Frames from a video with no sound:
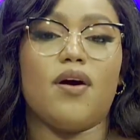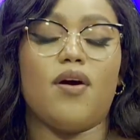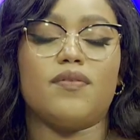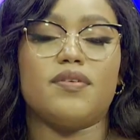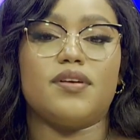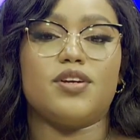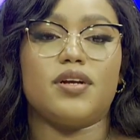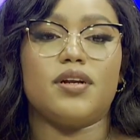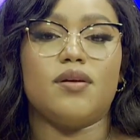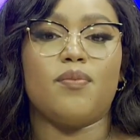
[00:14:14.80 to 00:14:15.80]
a
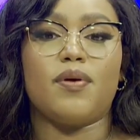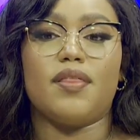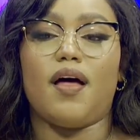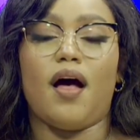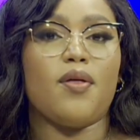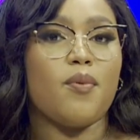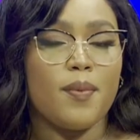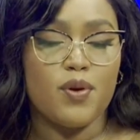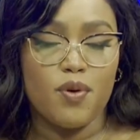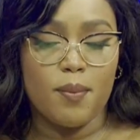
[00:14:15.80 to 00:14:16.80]
conversation with other
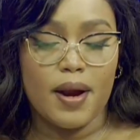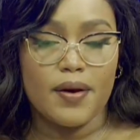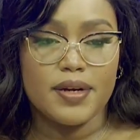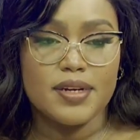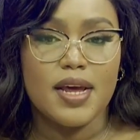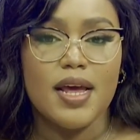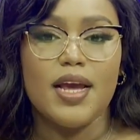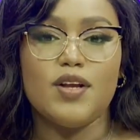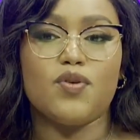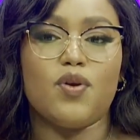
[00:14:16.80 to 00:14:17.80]
women who are married,
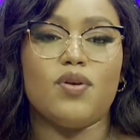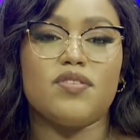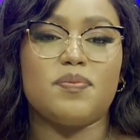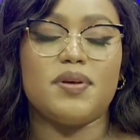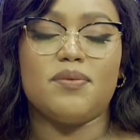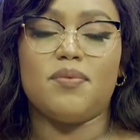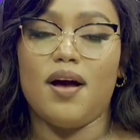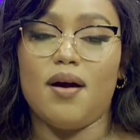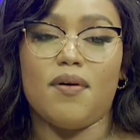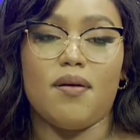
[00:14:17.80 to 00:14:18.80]
it will always be,
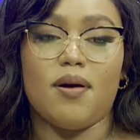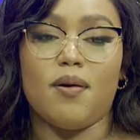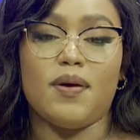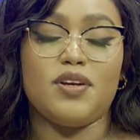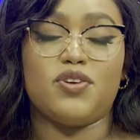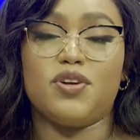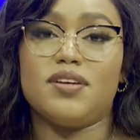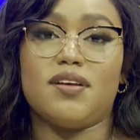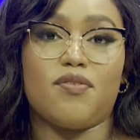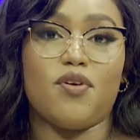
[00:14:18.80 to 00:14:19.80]
wow, you
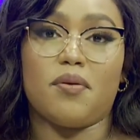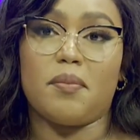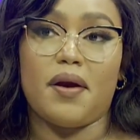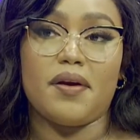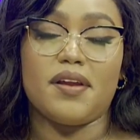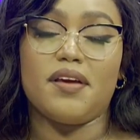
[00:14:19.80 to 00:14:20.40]
shouldn't have got married.